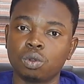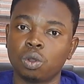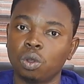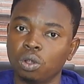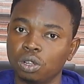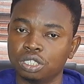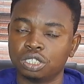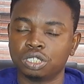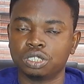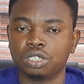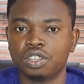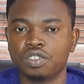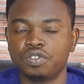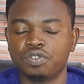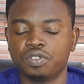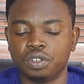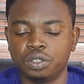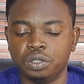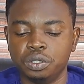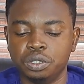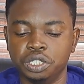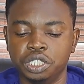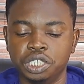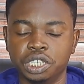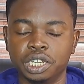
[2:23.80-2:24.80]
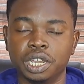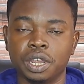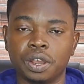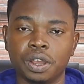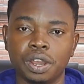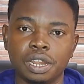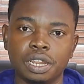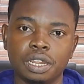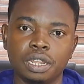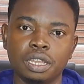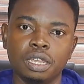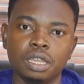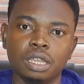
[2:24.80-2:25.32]
consult for you
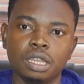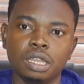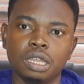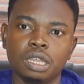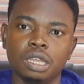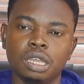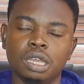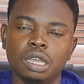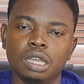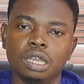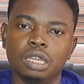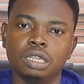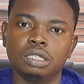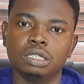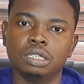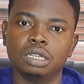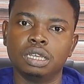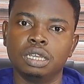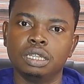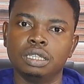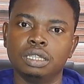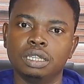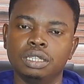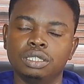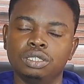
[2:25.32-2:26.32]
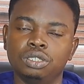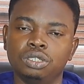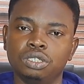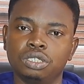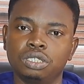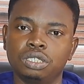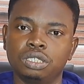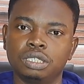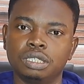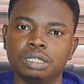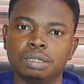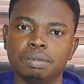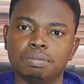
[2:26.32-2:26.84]
generally, and then
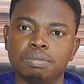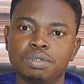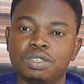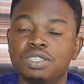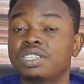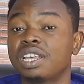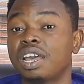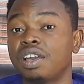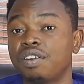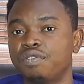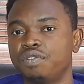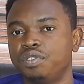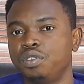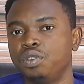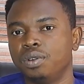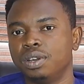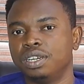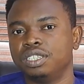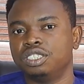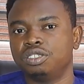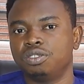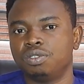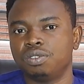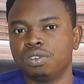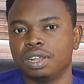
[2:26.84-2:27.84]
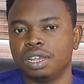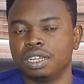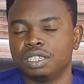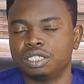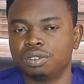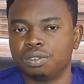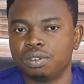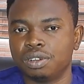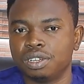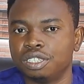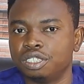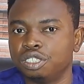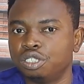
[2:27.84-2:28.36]
just serve you as
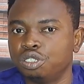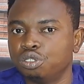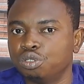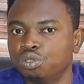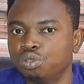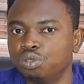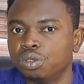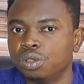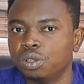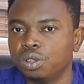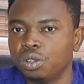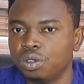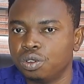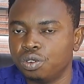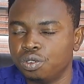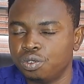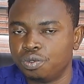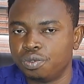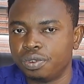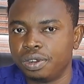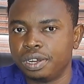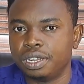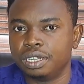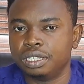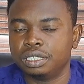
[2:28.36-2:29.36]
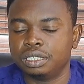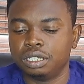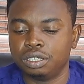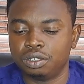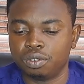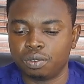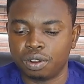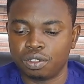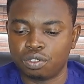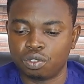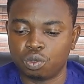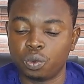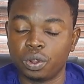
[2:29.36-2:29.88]
it relates to real
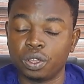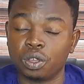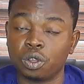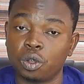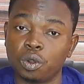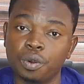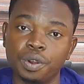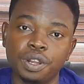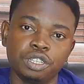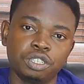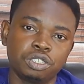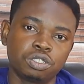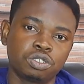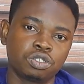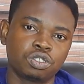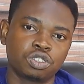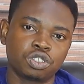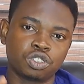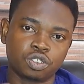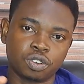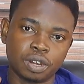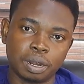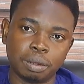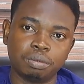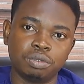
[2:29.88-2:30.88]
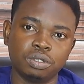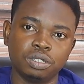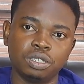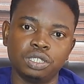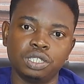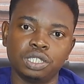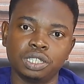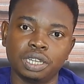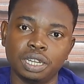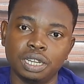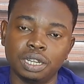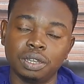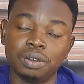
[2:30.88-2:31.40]
estate, right? So we encourage you to subscribe to the
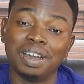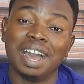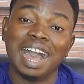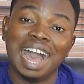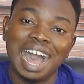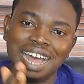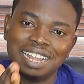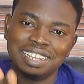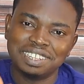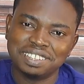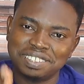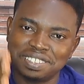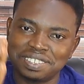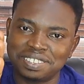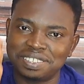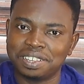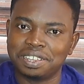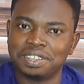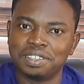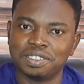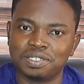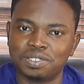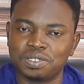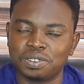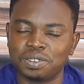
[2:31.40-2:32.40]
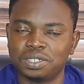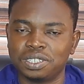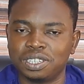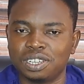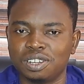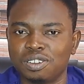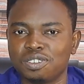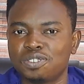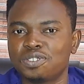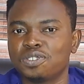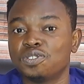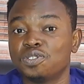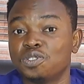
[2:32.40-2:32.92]
channel and stay in touch,
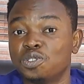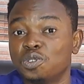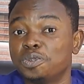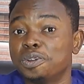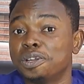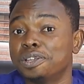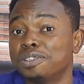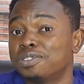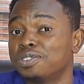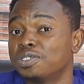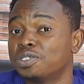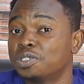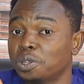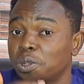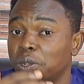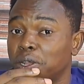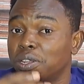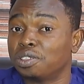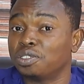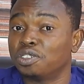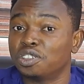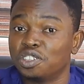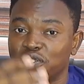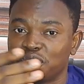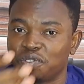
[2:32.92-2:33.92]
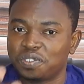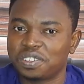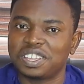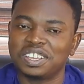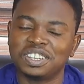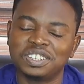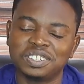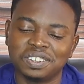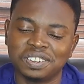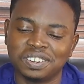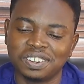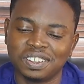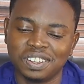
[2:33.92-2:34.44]
and also do it to turn on the
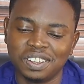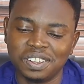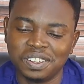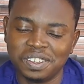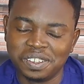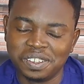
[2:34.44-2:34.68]
notification.